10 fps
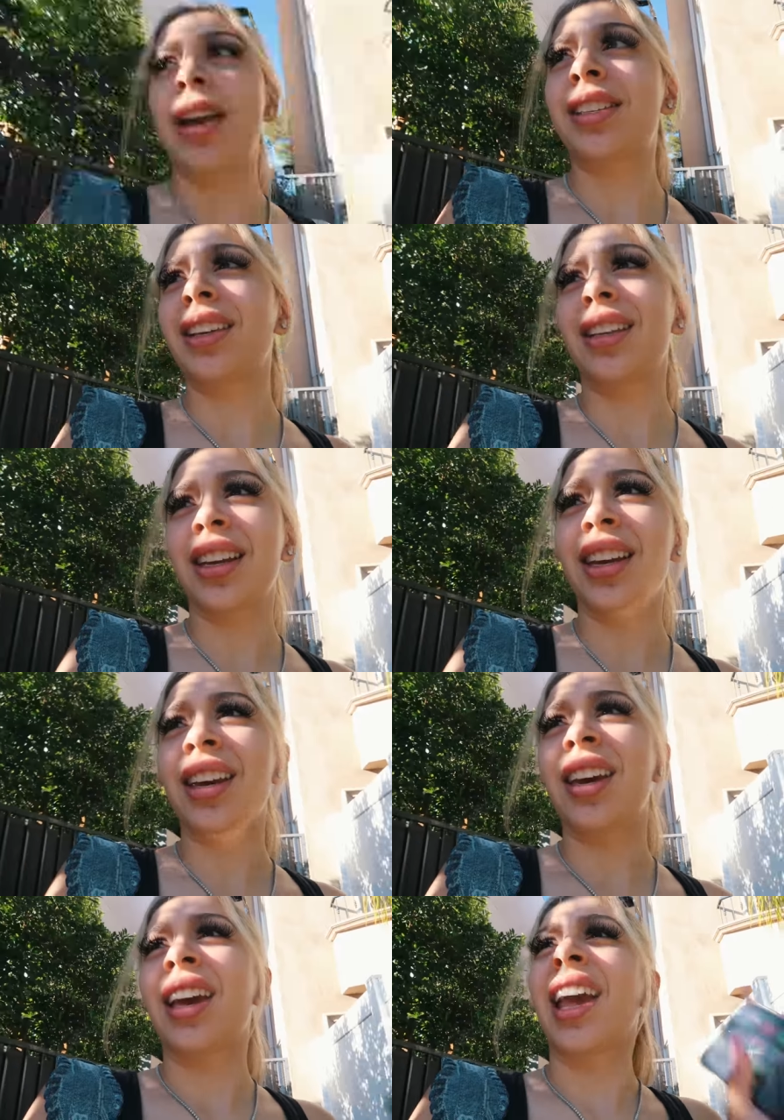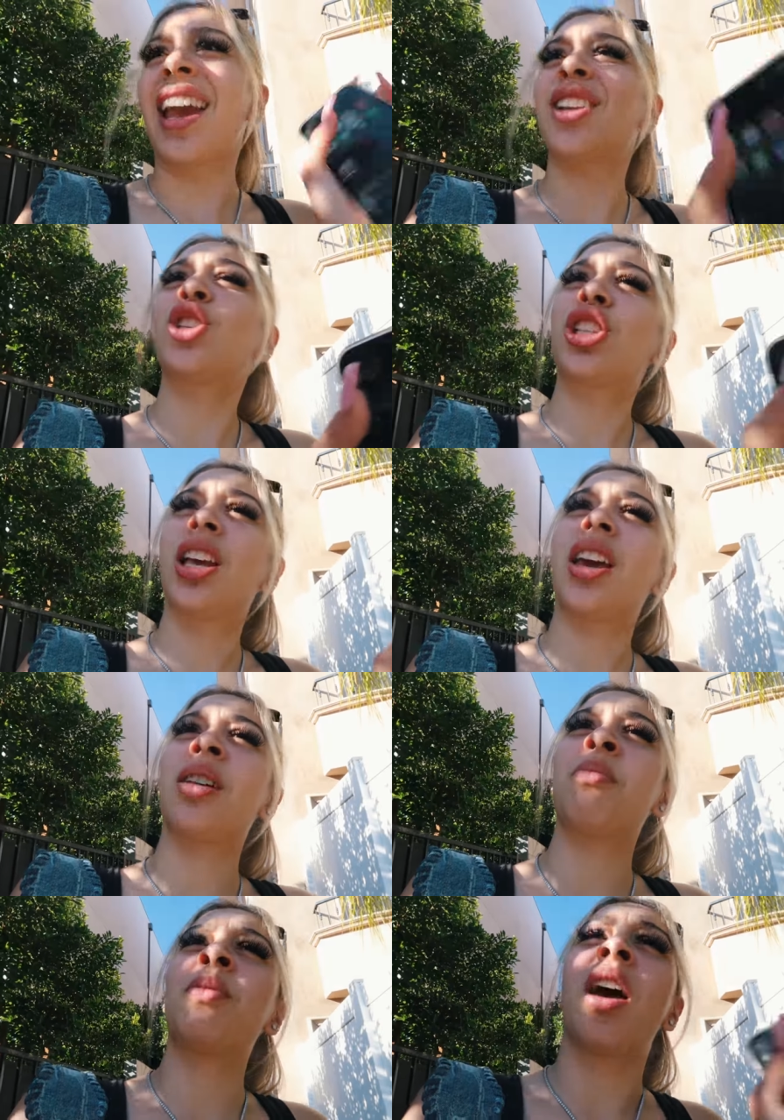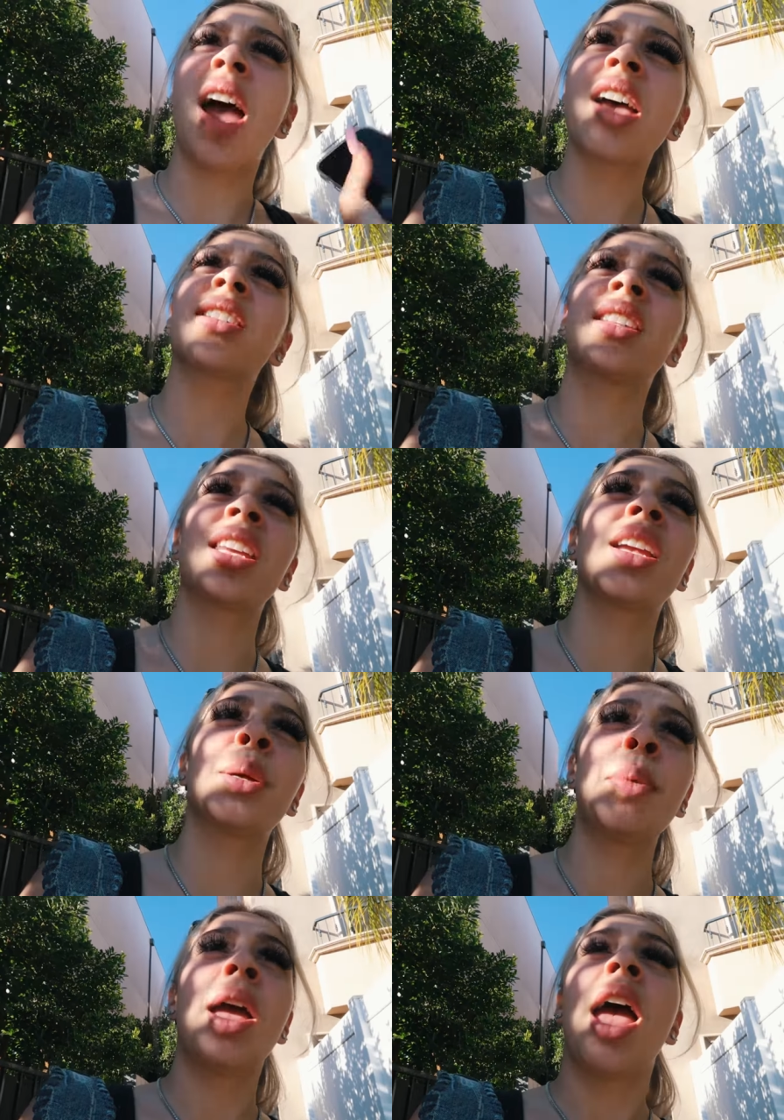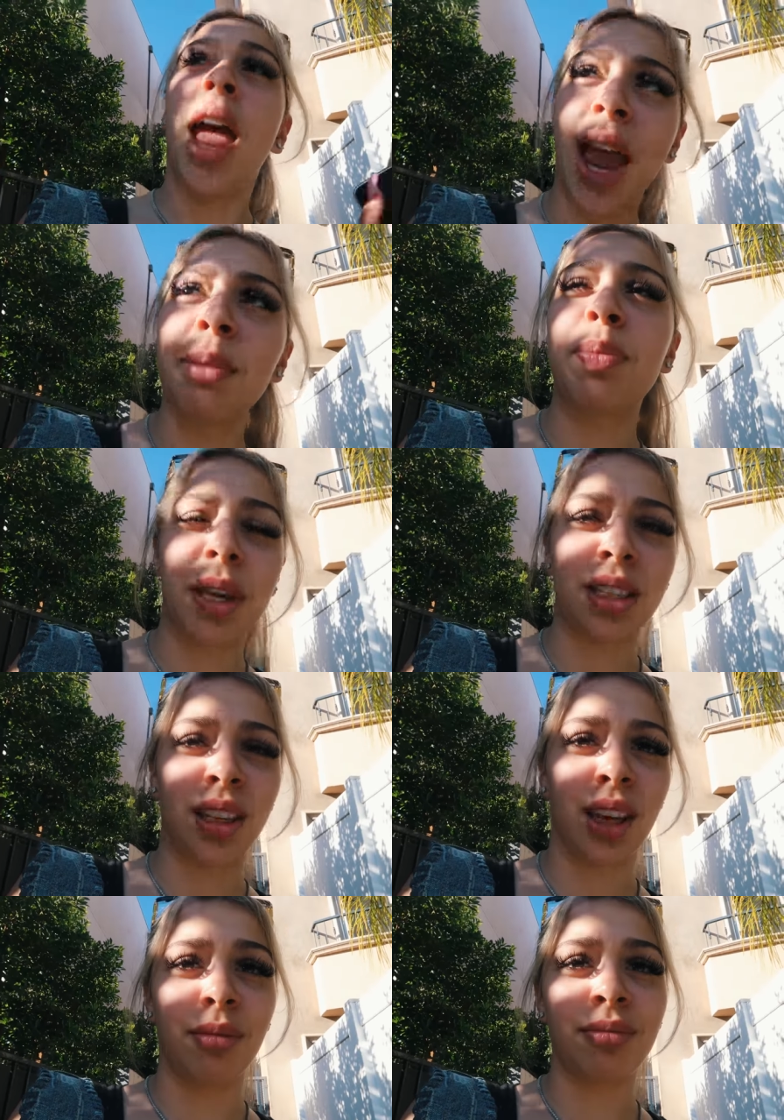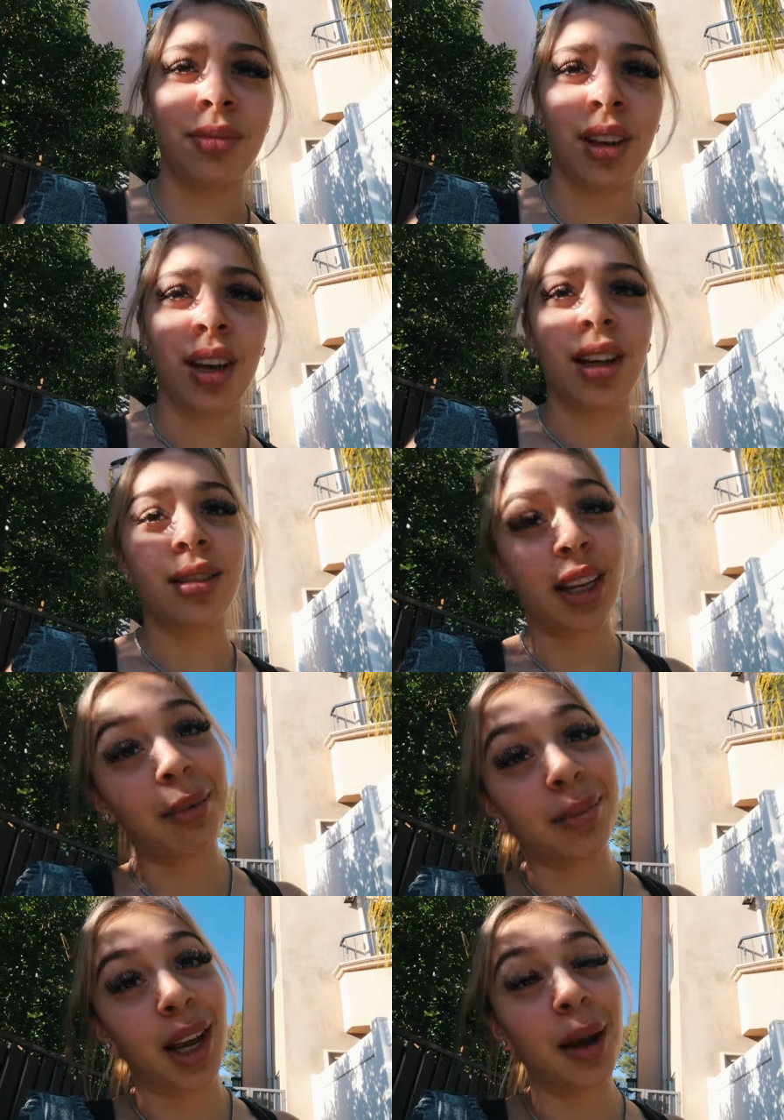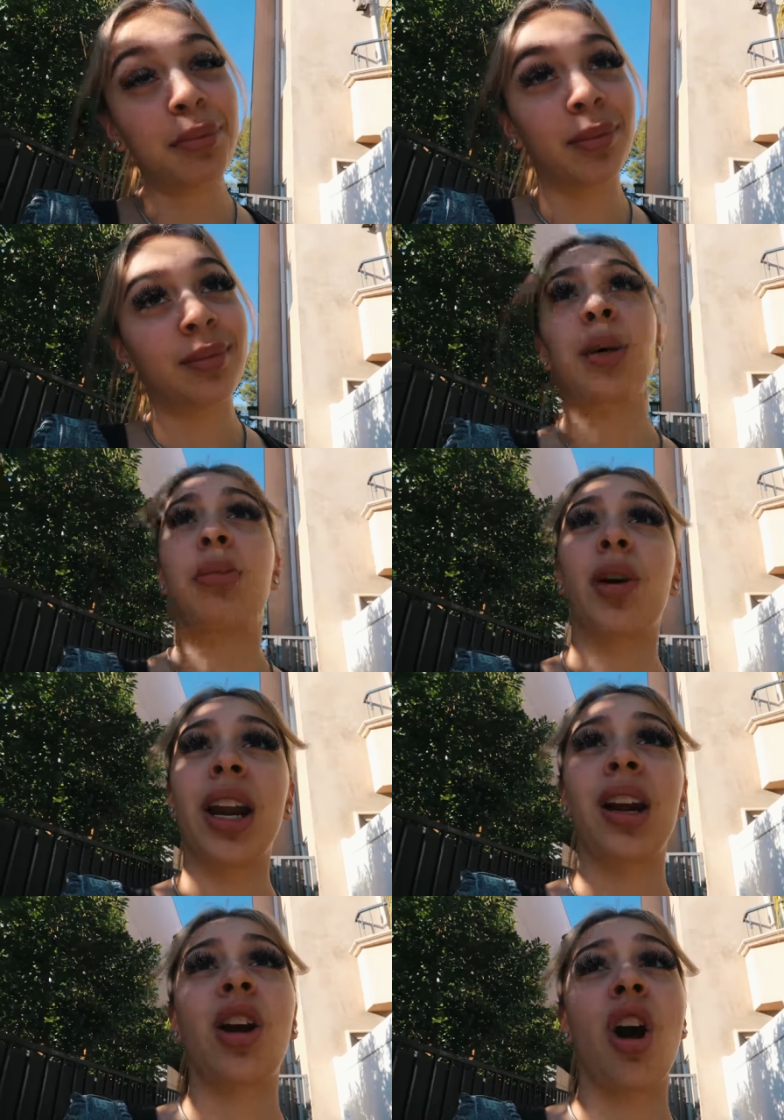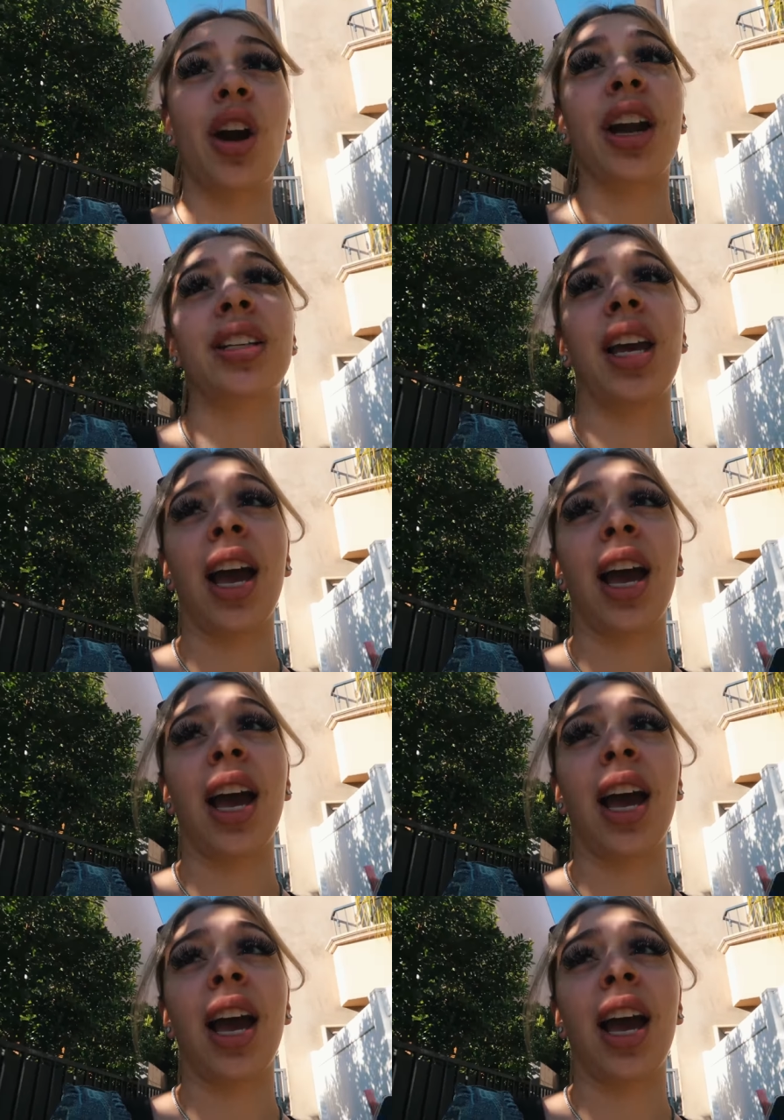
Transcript: Basically, H team, S team, and B team teamed up to prank Garik's